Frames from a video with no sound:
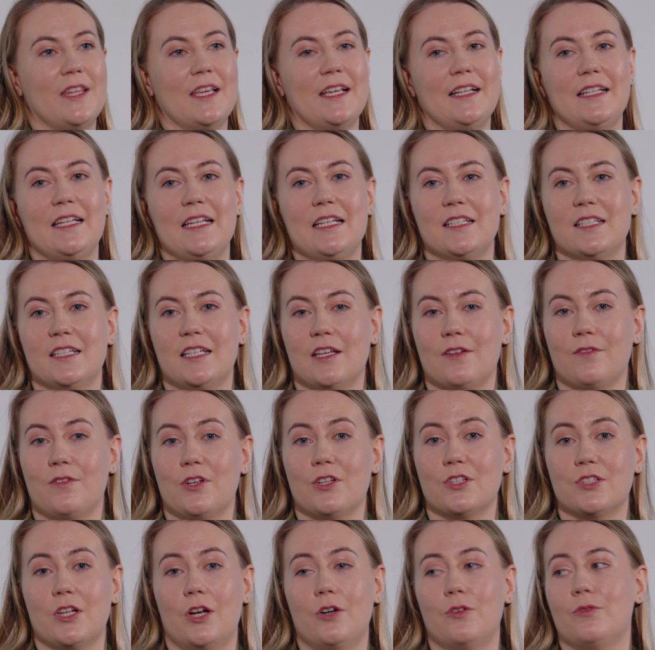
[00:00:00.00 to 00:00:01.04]
they need to give
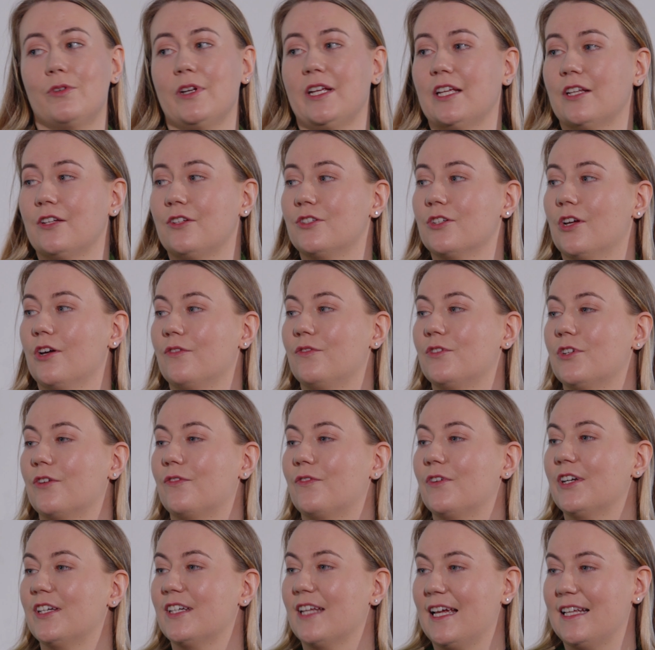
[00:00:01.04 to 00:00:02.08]
us a range of
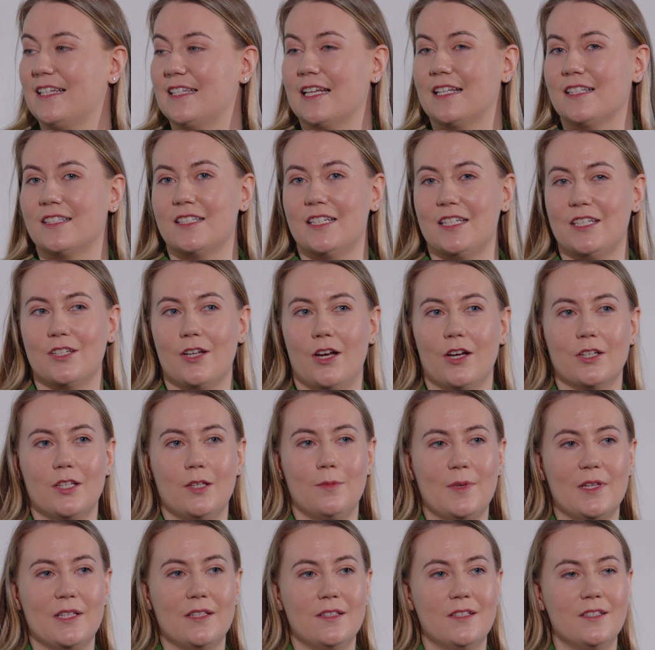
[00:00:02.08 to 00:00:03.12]
different identity
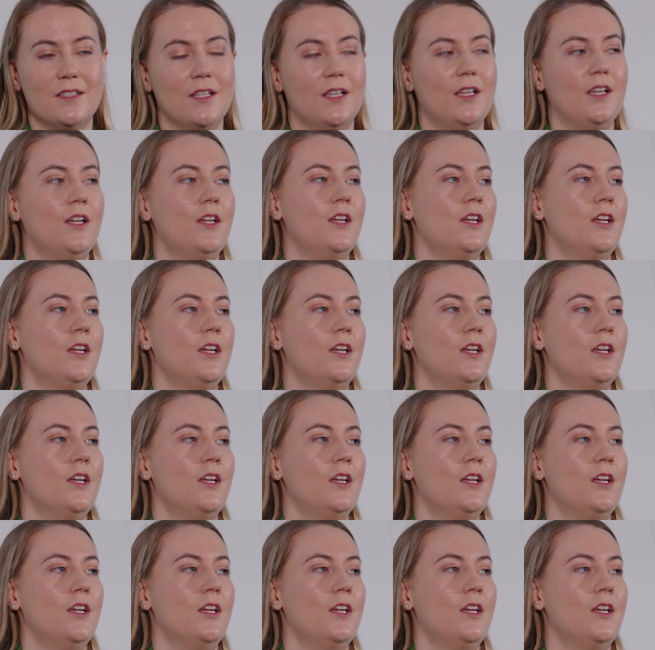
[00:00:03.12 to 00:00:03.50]
documents